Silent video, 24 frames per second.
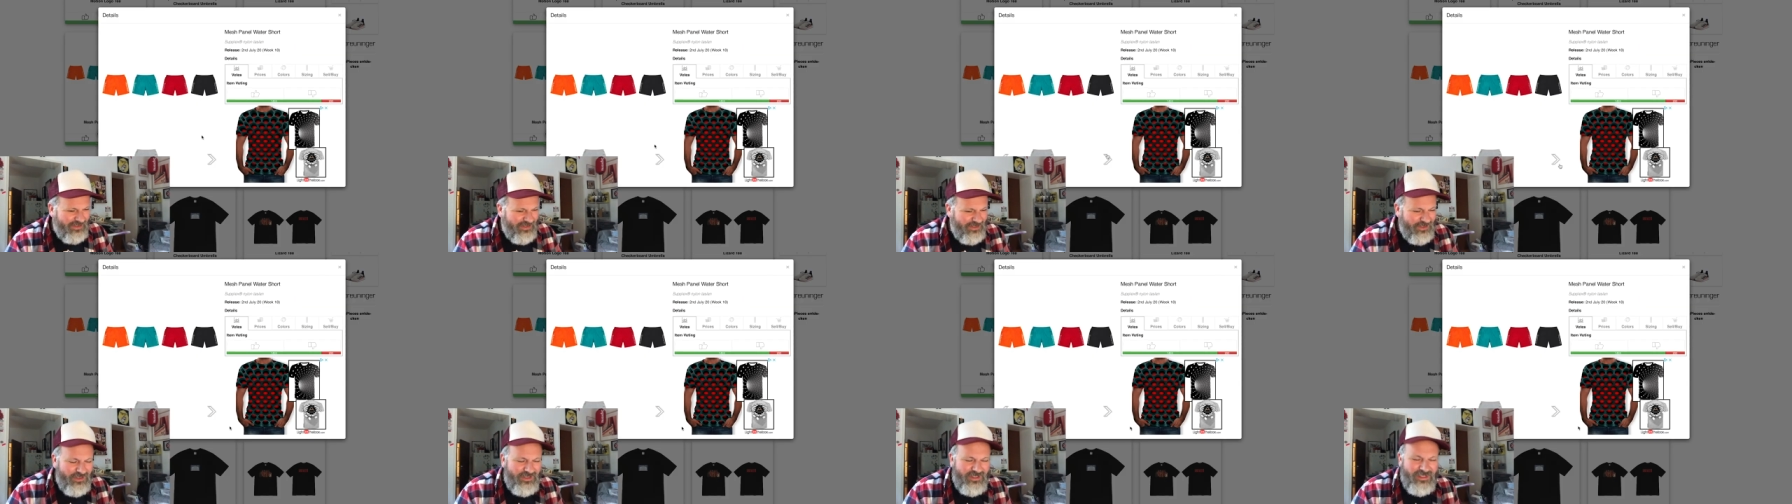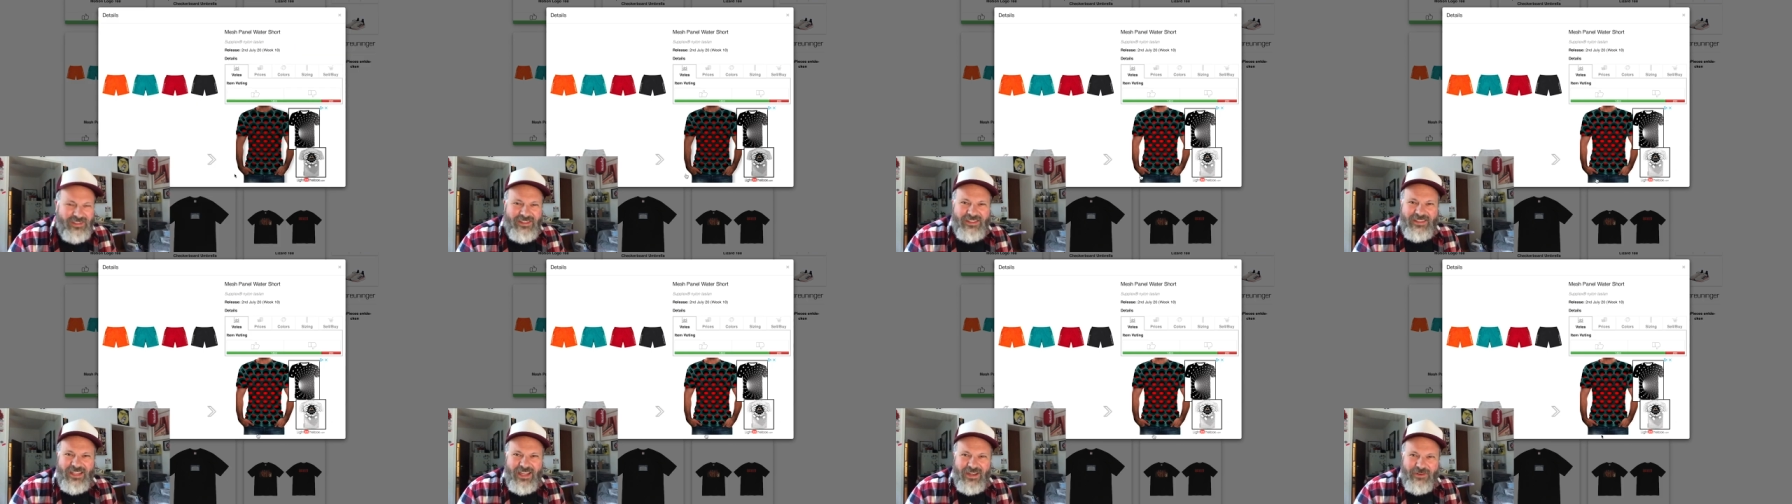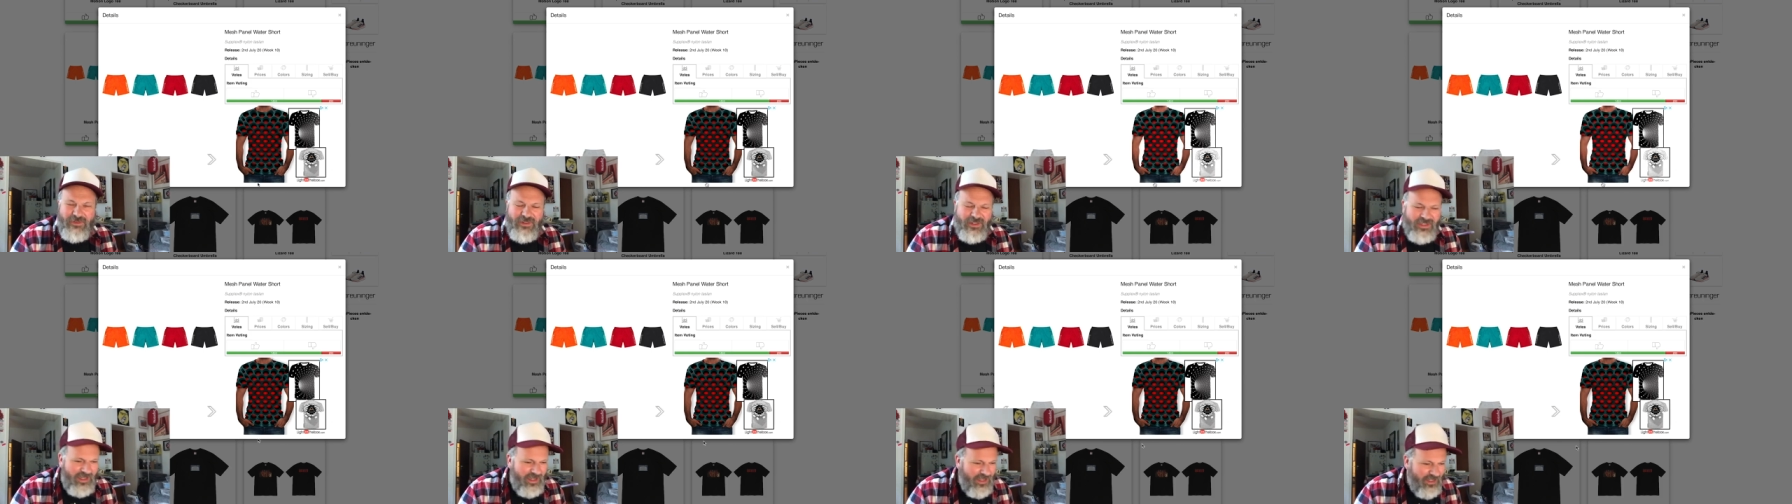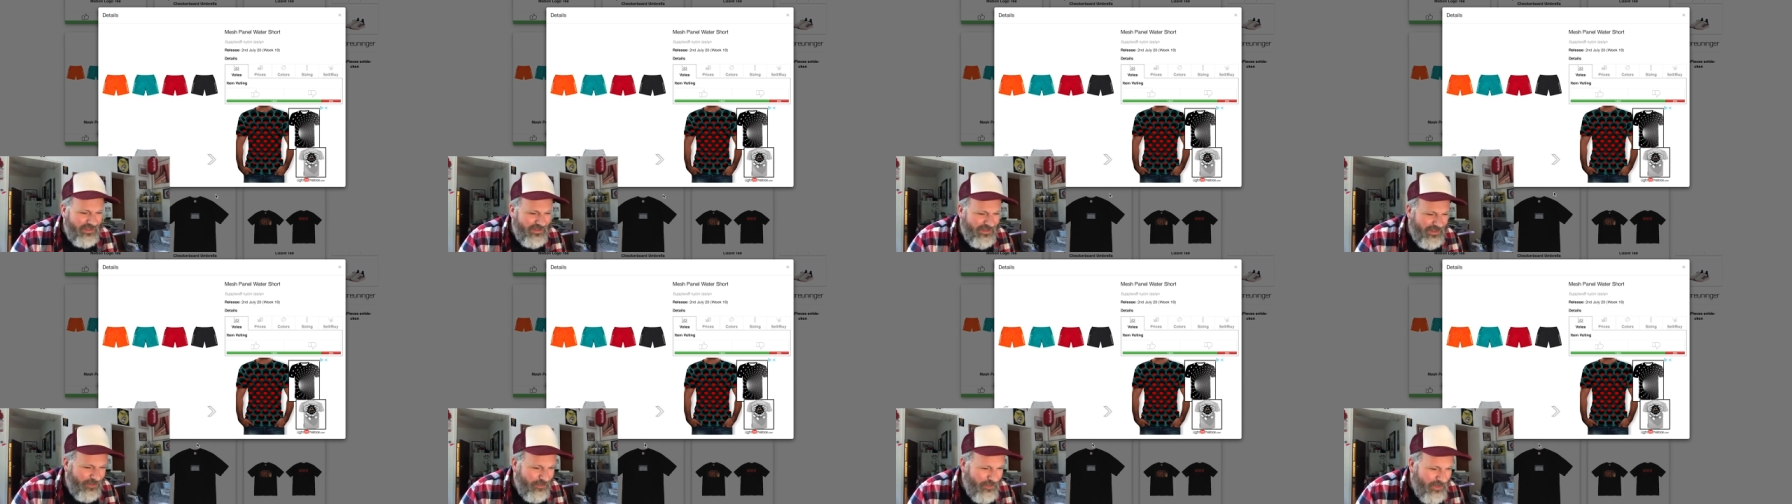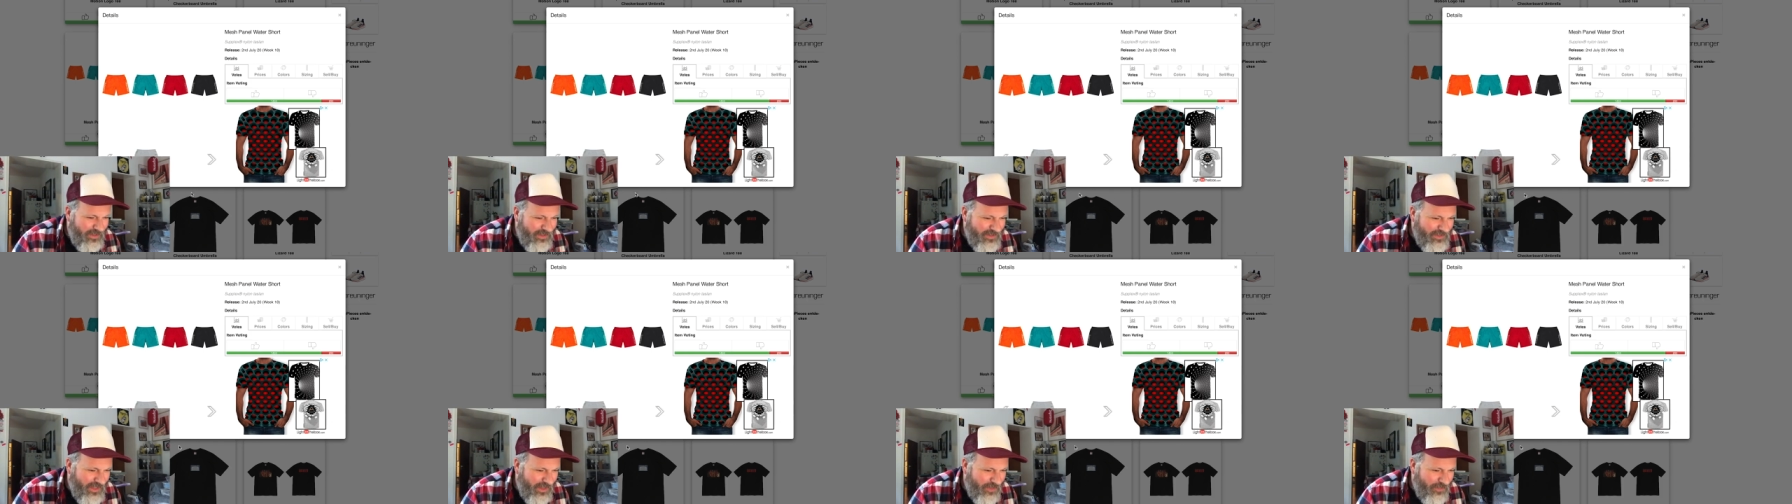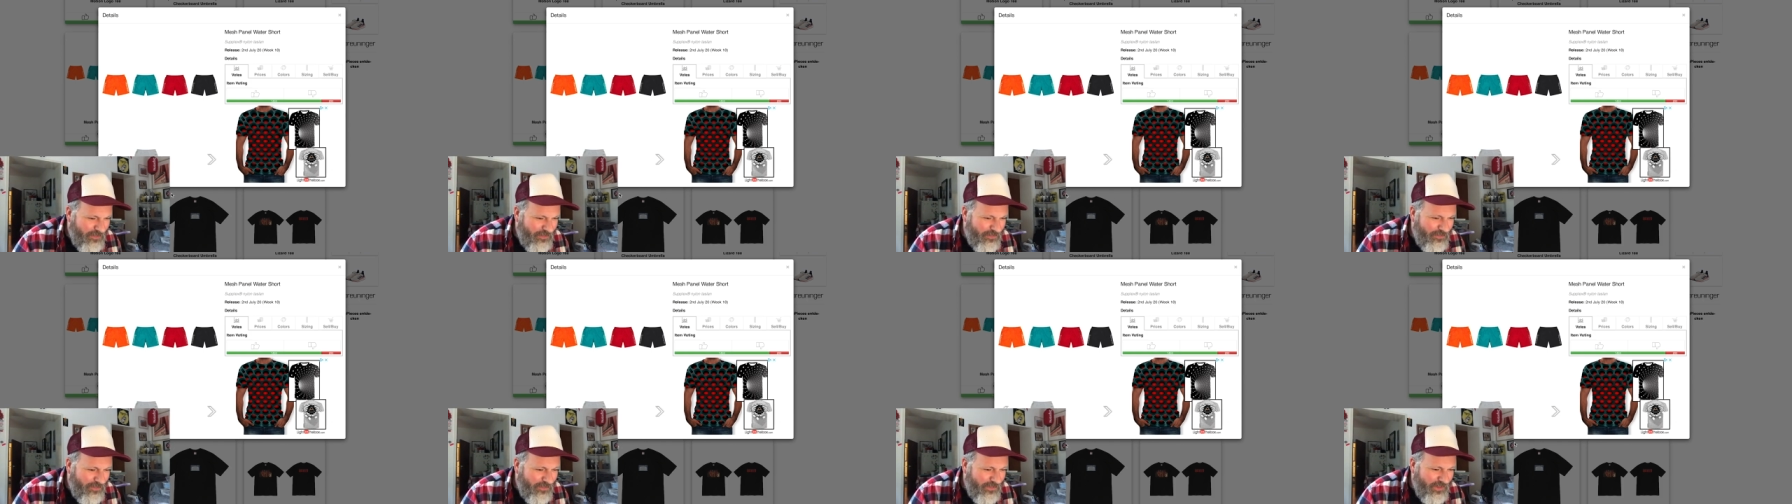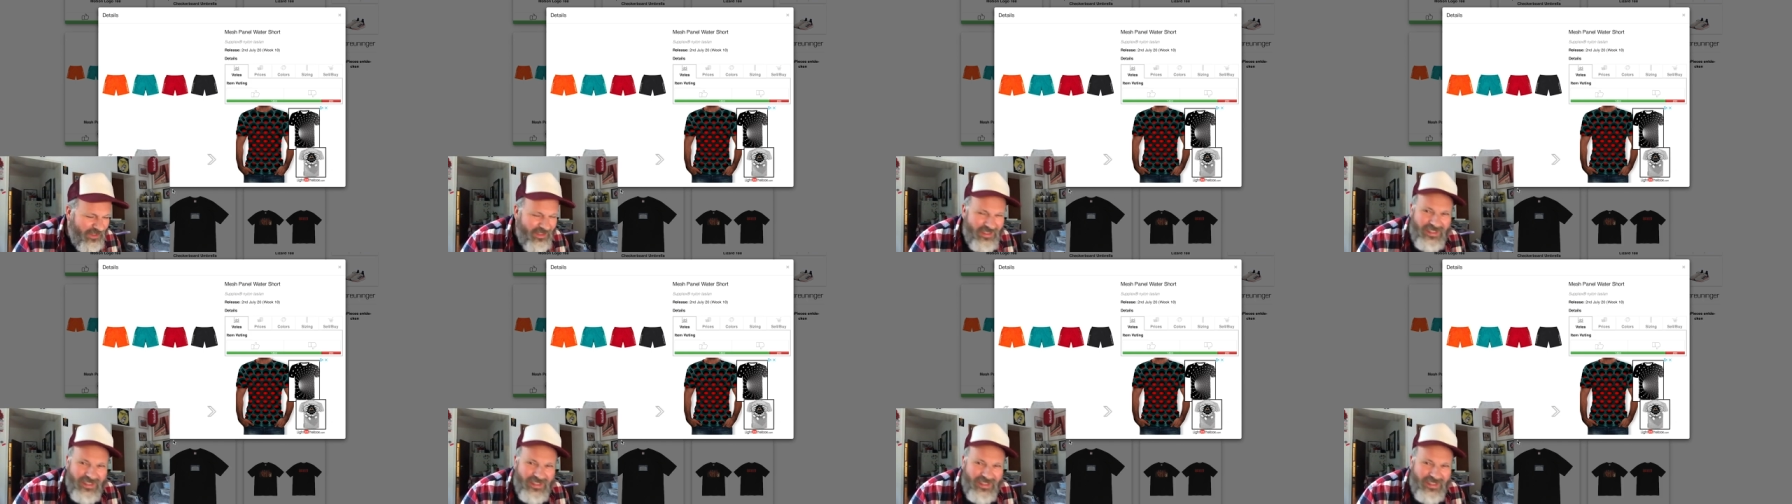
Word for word: Do you see this advertising with this kind of three